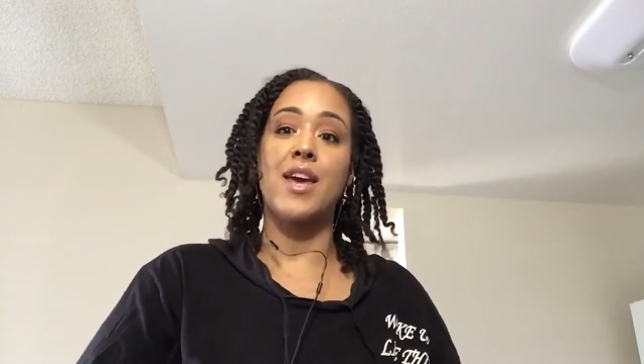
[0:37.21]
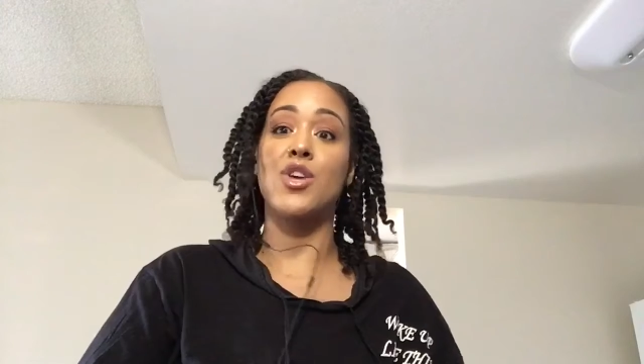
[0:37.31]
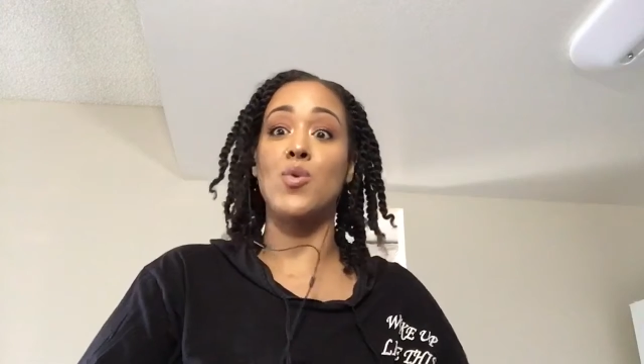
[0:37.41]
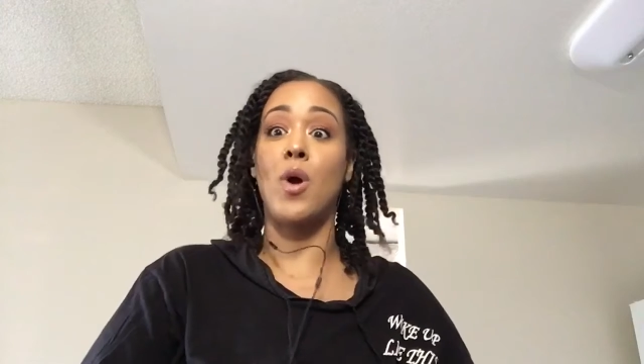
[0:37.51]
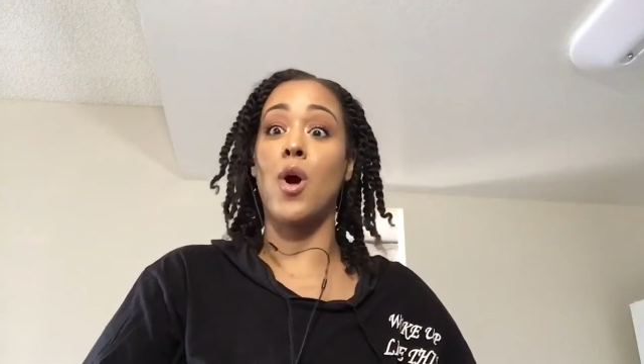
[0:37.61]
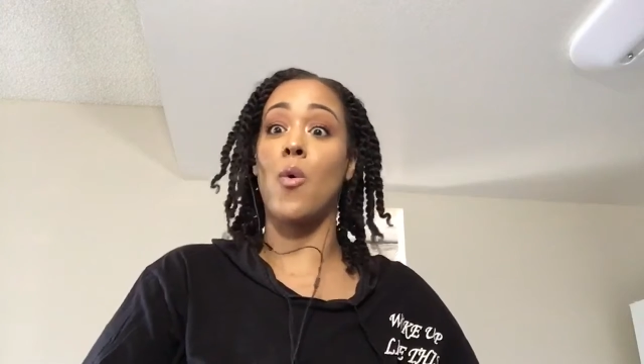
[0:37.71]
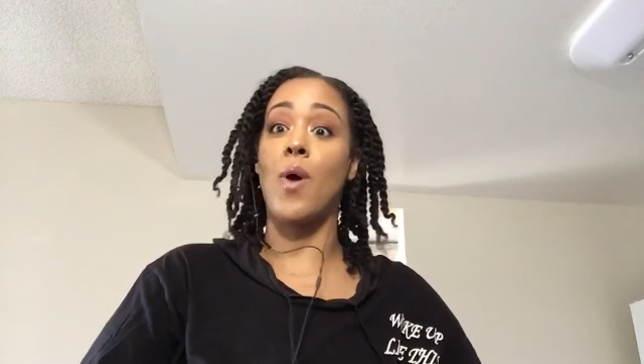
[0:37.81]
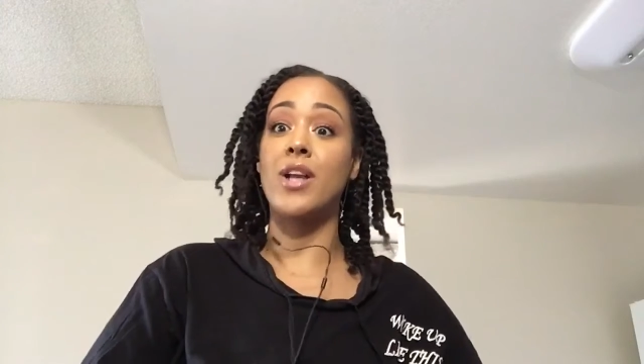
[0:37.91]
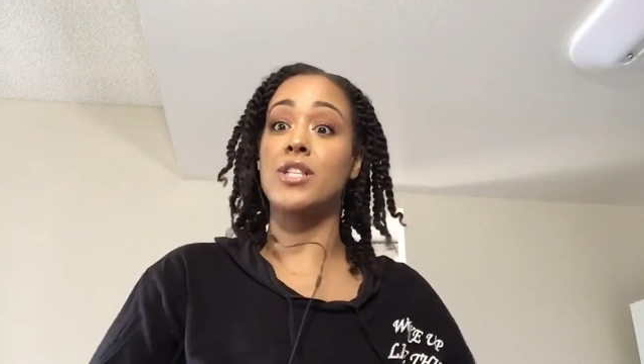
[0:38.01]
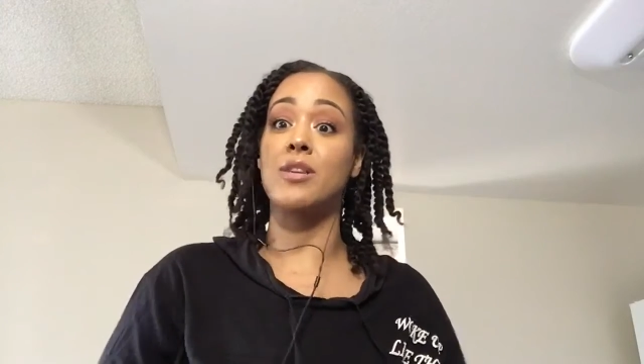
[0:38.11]
you are
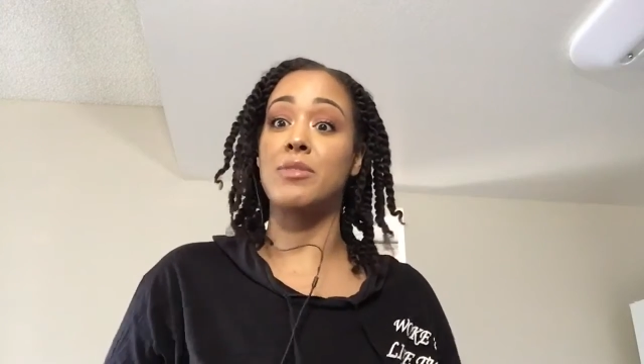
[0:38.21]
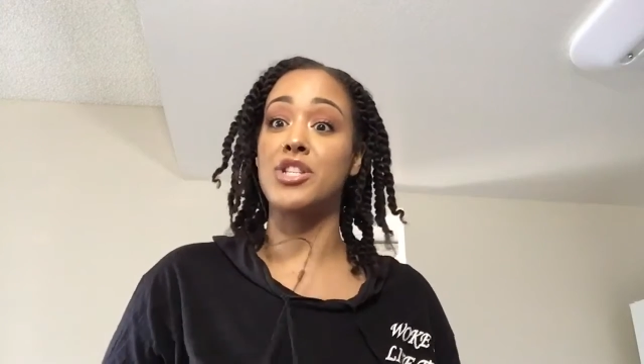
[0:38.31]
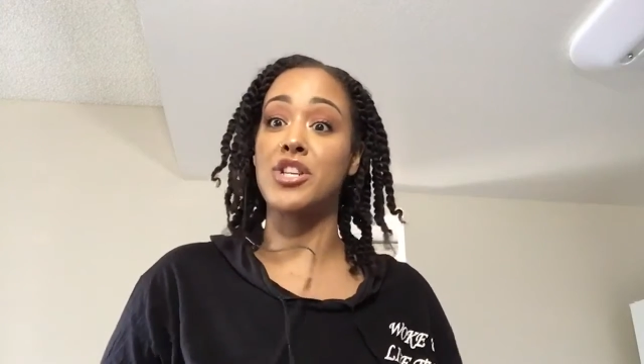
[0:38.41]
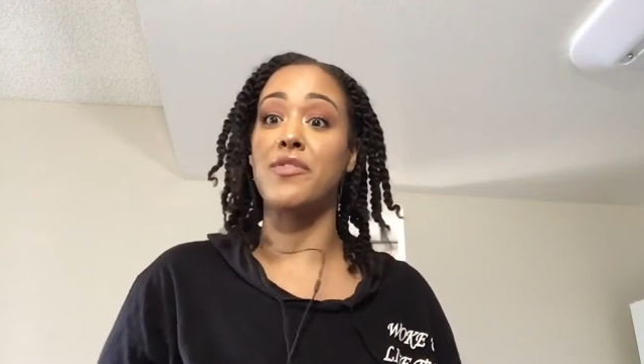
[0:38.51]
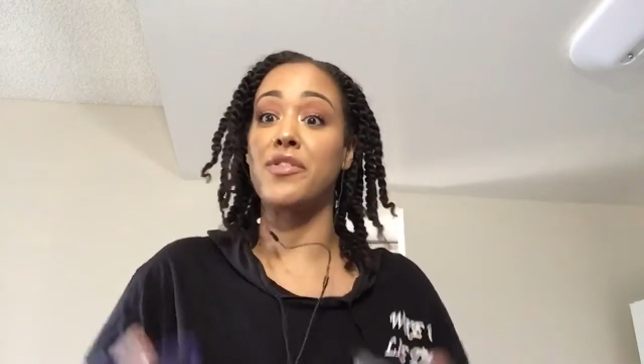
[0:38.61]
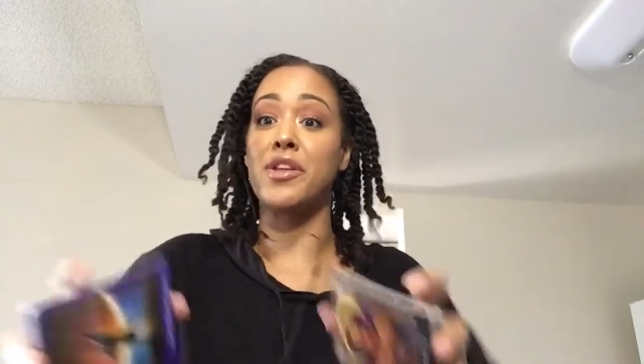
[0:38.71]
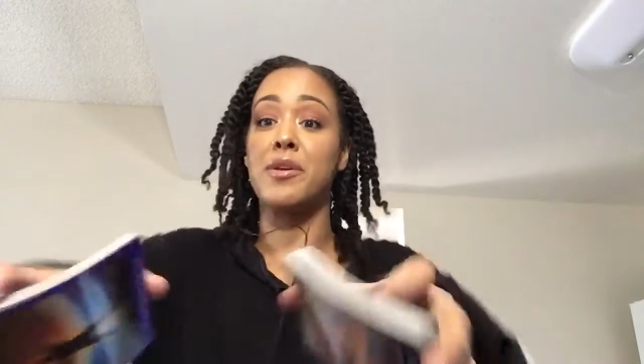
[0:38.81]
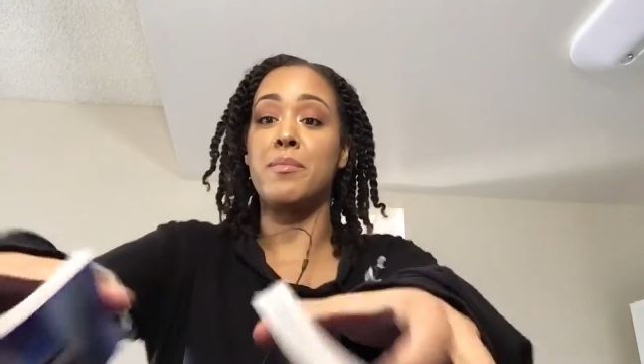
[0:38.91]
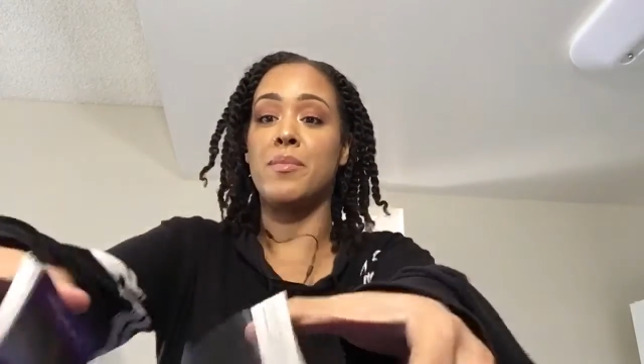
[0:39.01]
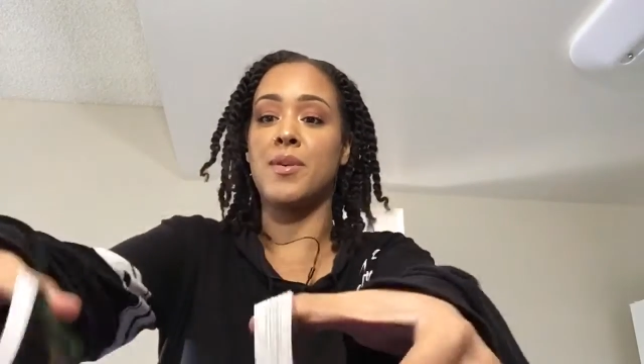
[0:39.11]
watching me shuffle them.